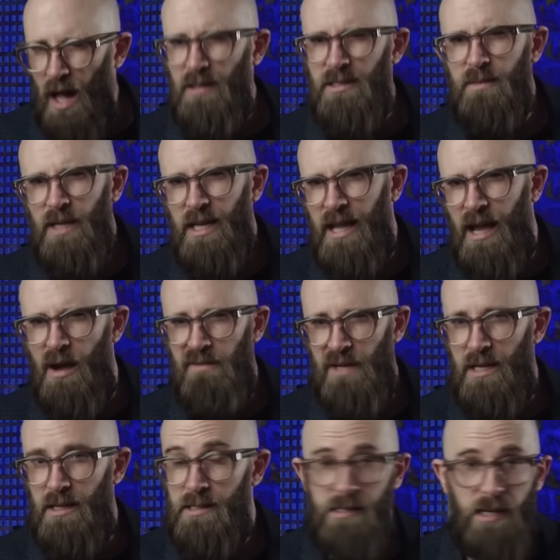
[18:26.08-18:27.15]
Ultimately,
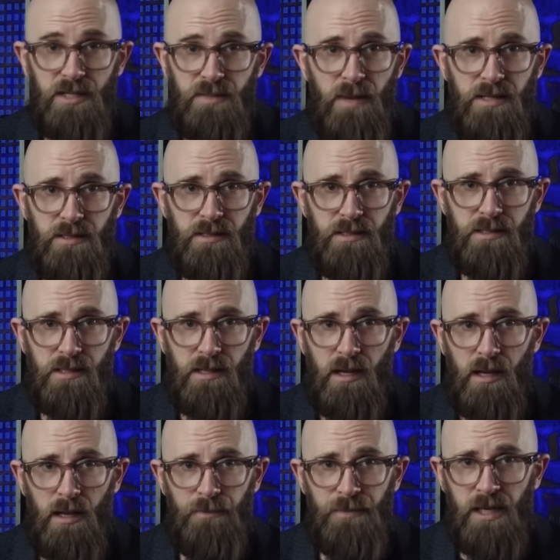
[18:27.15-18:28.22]
however, such measures
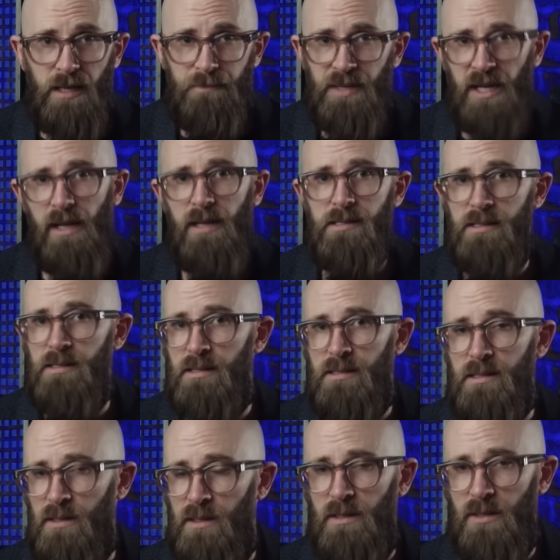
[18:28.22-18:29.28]
are mere
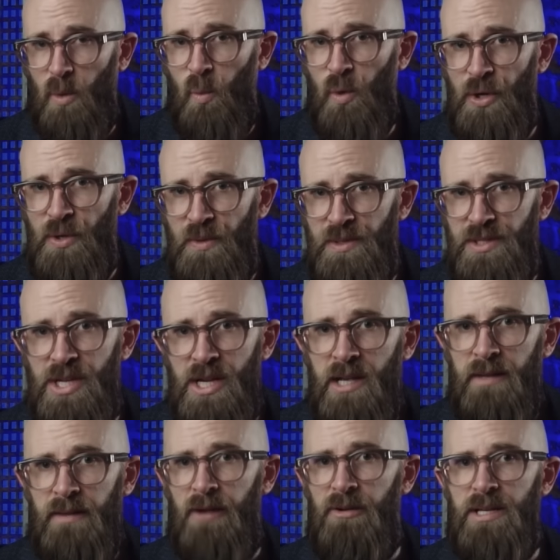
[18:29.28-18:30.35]
plasters on a wound.
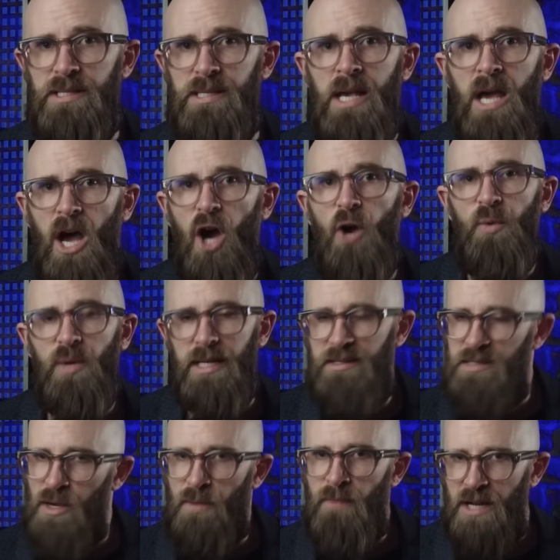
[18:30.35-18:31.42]
There is only
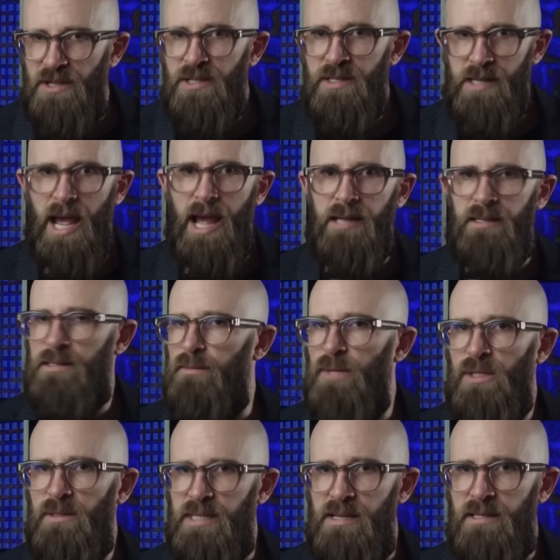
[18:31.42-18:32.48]
so much sand the
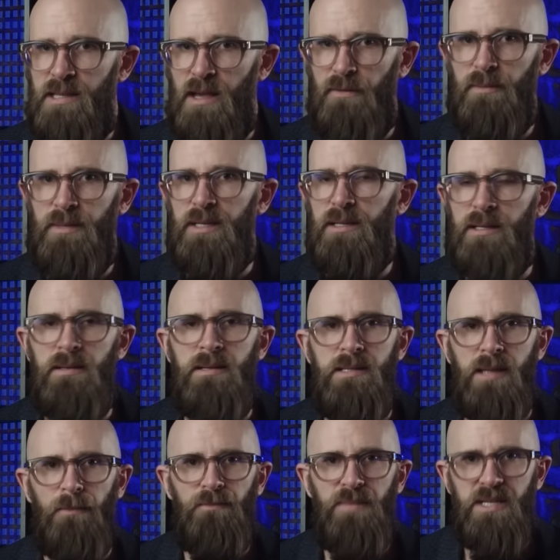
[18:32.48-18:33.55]
Maldives government can
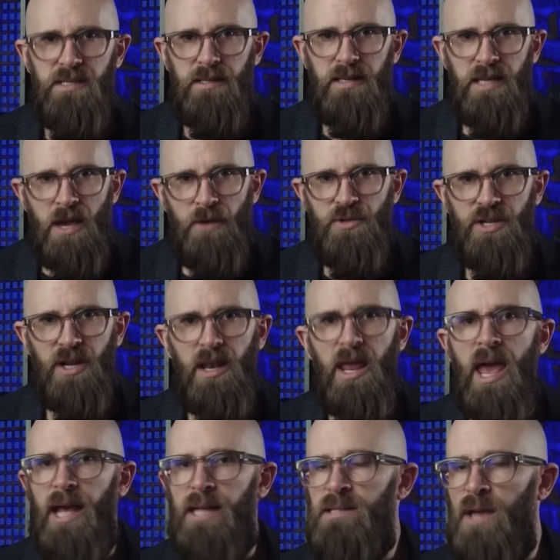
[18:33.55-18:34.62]
dump into the ocean,
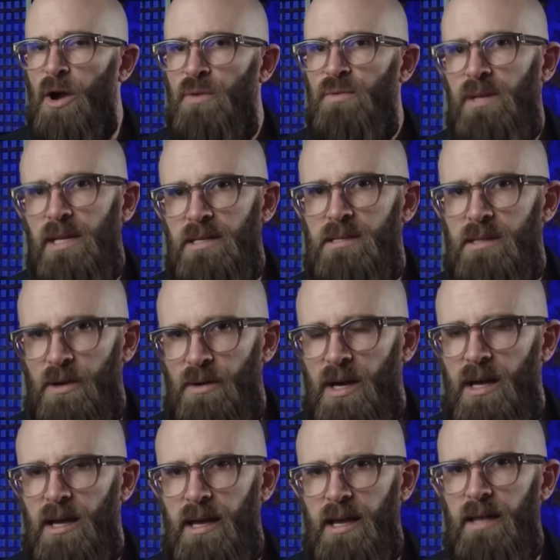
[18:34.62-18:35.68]
and only so
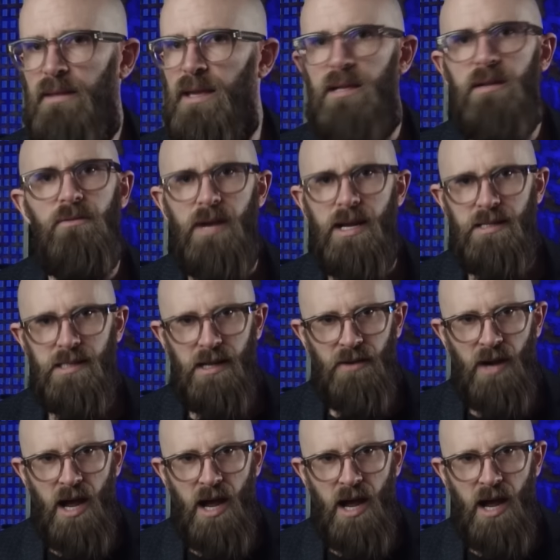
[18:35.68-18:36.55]
high they can raise their